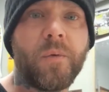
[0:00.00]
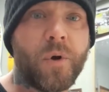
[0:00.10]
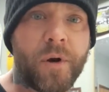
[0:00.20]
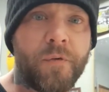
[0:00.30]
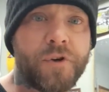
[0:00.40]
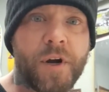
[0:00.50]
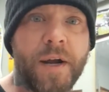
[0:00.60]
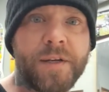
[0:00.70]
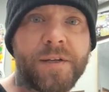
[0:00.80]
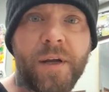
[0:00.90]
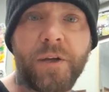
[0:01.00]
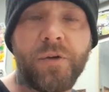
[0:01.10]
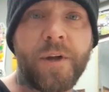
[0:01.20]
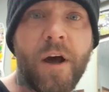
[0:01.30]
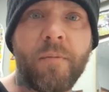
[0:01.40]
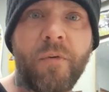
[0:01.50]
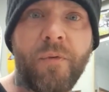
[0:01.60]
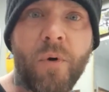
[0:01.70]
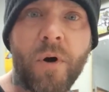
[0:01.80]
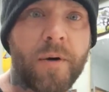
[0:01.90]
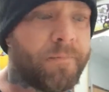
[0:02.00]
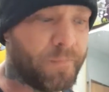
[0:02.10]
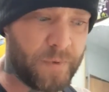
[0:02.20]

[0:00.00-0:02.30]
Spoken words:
Whatever tried to take you down before,